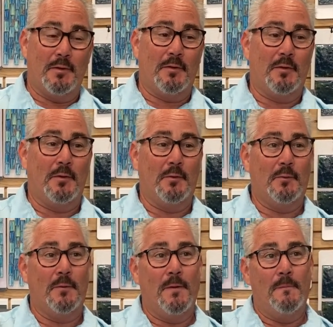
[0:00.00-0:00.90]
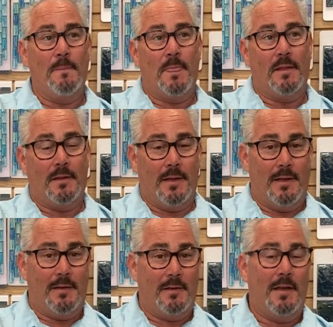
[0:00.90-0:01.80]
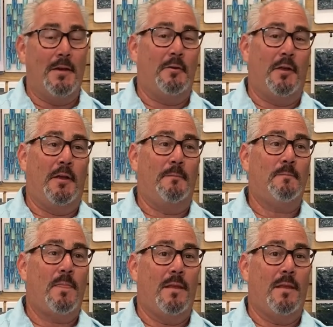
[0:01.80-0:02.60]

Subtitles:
So Lake County,